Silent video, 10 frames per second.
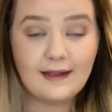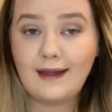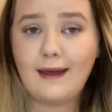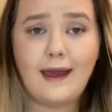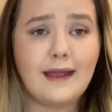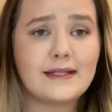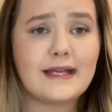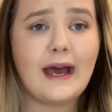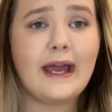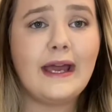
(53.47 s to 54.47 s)
hang
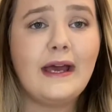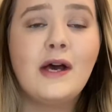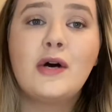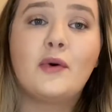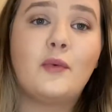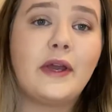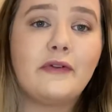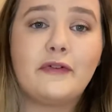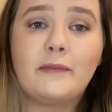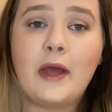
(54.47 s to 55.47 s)
tight,
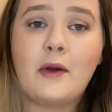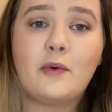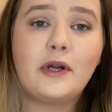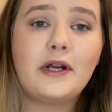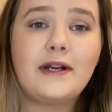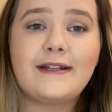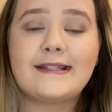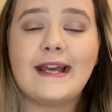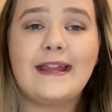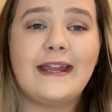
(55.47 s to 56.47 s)
wait for my orders,
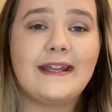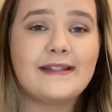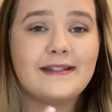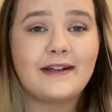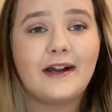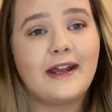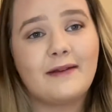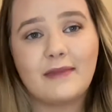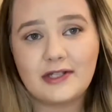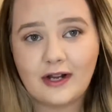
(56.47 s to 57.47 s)
and then start
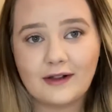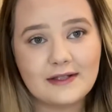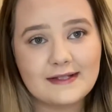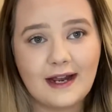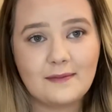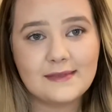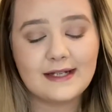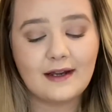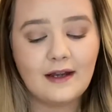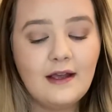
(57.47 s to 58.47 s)
getting my checklist items
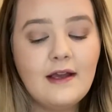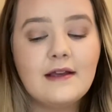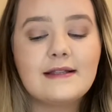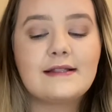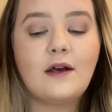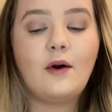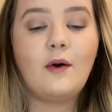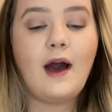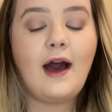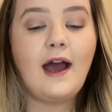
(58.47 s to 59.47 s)
done.
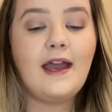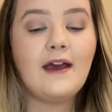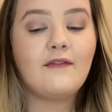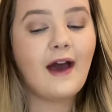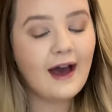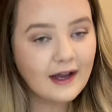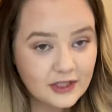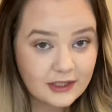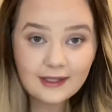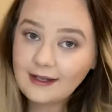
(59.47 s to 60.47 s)
So I have
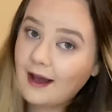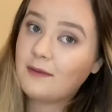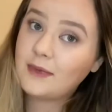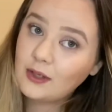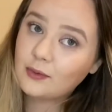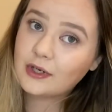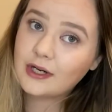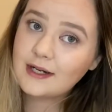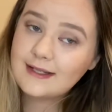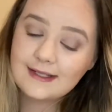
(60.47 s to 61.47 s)
actually gotten my
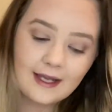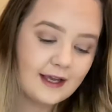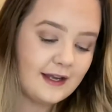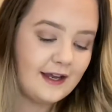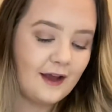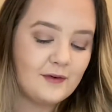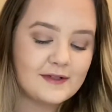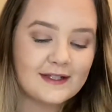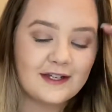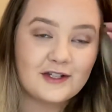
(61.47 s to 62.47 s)
orders and I
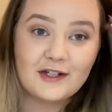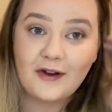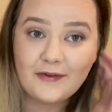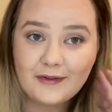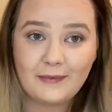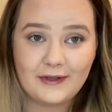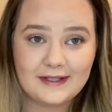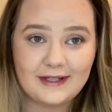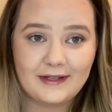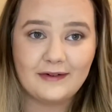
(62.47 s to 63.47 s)
was gonna show them all
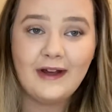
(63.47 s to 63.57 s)
to you.